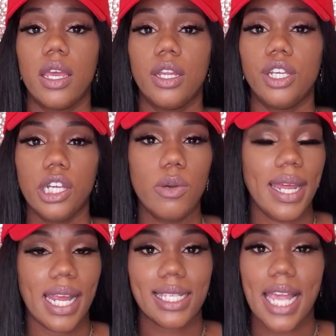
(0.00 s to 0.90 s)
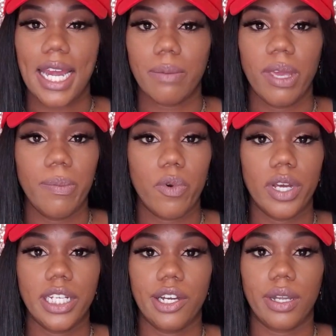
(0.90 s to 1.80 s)
new and exciting people
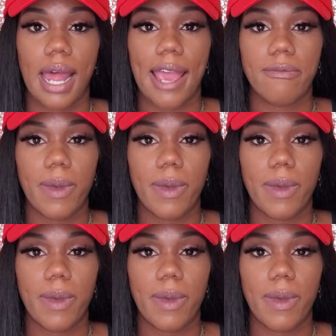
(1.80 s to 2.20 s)
in your life,